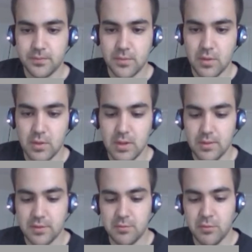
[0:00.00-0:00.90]
Alright,
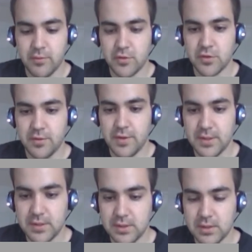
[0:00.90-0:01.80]
a smooth version of
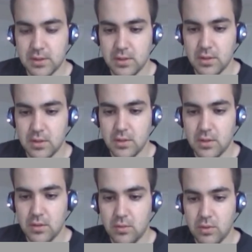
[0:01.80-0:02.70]
this
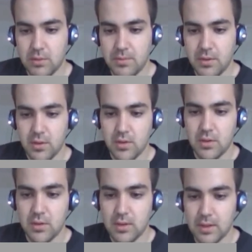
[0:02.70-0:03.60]
would appear
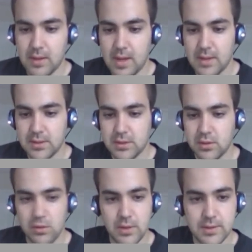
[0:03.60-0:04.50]
like that.
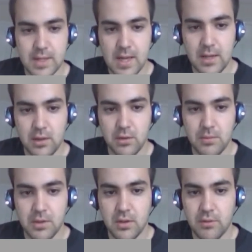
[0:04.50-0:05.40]
So let's add a little
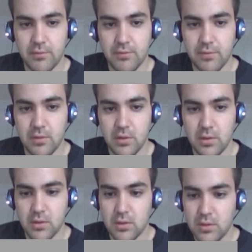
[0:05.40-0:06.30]
bit of
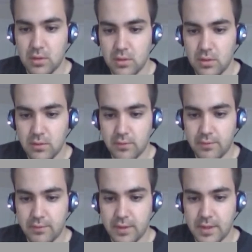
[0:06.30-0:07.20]

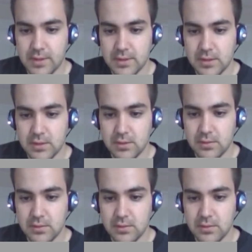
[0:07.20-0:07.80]
finesse.